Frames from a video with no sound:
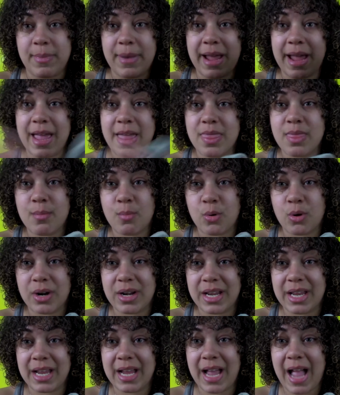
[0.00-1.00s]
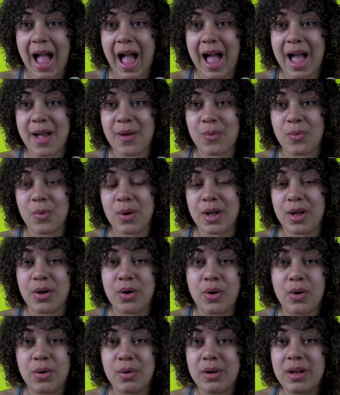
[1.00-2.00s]
in the morning, I
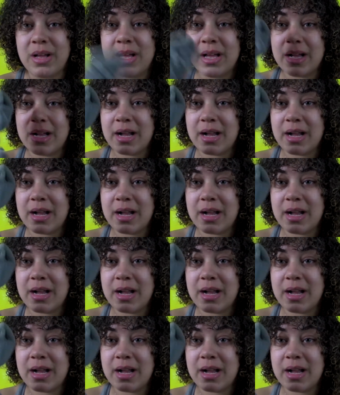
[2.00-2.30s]
will